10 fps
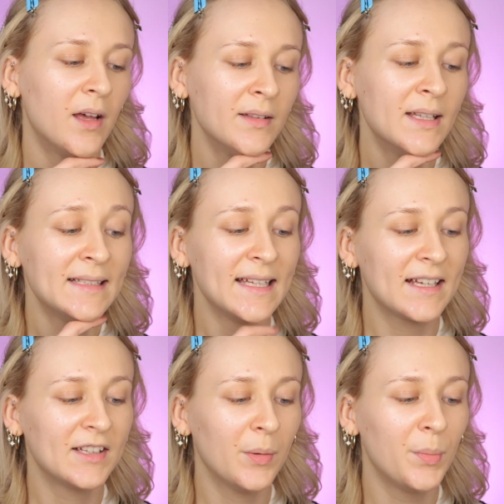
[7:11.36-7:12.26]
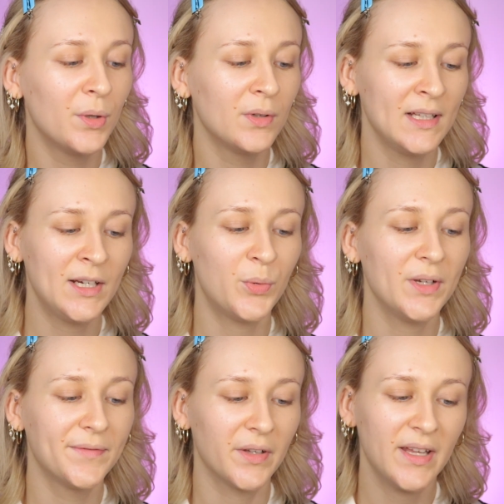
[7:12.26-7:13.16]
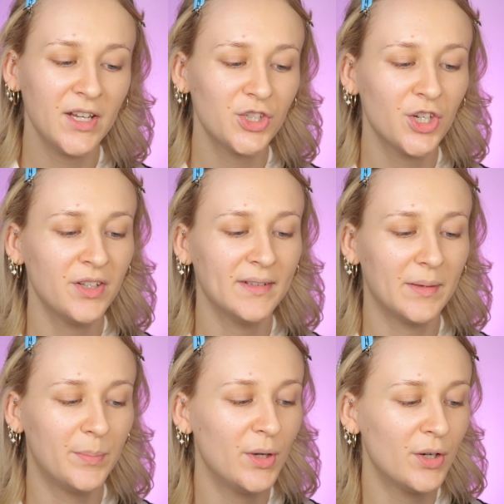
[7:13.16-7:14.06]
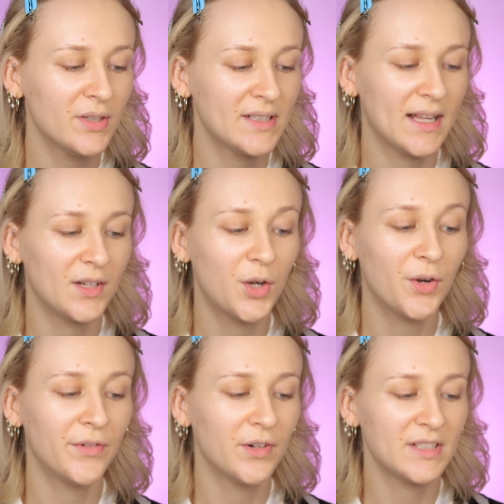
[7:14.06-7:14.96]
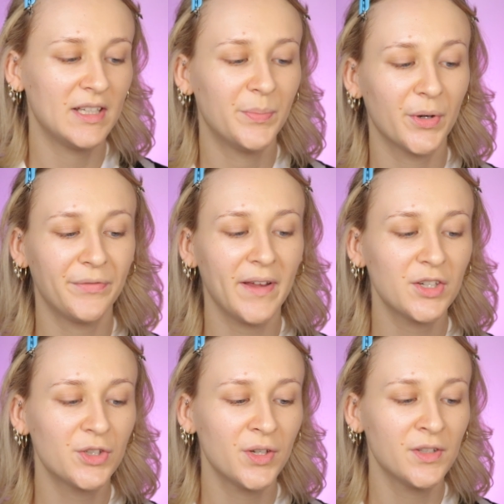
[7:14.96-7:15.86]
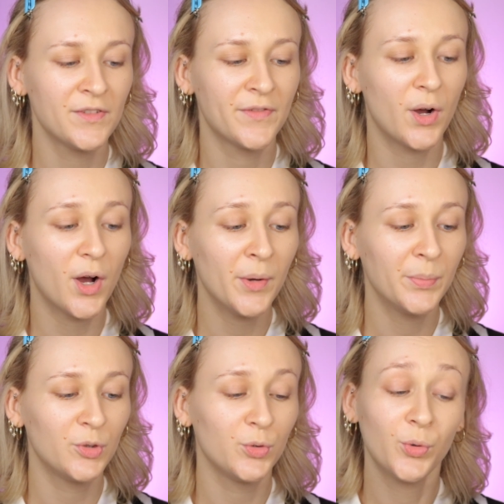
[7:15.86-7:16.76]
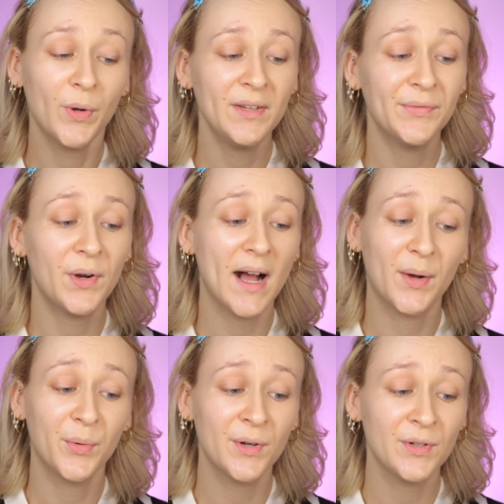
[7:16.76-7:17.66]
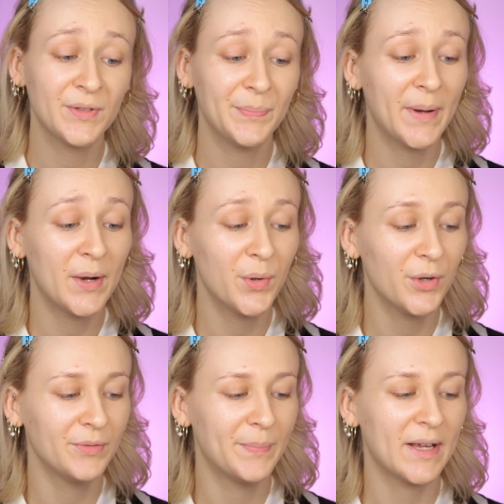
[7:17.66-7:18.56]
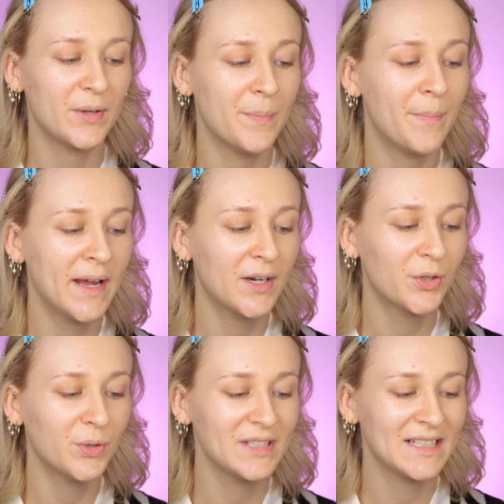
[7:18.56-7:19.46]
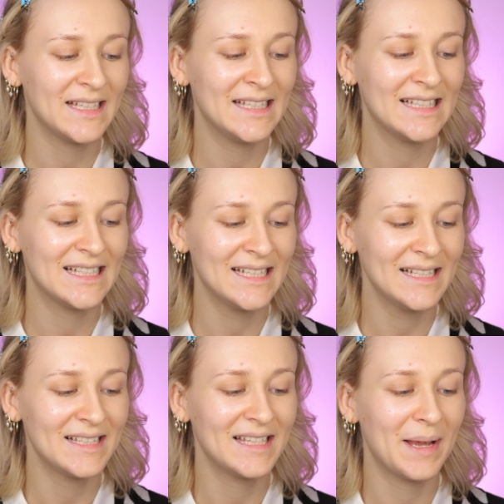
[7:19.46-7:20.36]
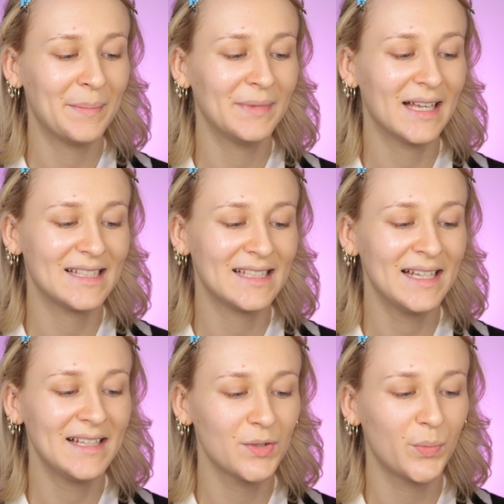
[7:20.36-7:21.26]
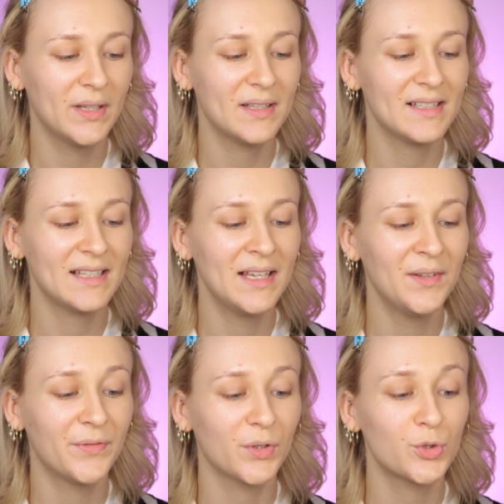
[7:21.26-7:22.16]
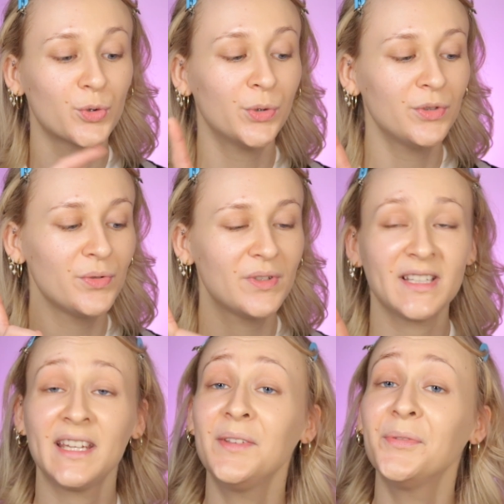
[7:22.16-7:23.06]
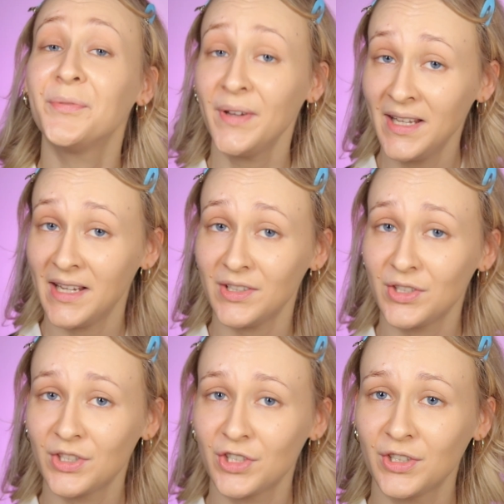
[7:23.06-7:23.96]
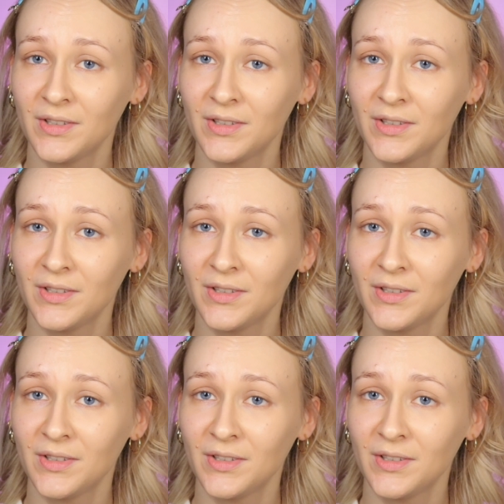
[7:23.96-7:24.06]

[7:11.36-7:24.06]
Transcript: undetectable liquid foundation that blurs and covers imperfections for up to 24 hours, powered by a micro skin system that syncs with the skin for true to skin finish.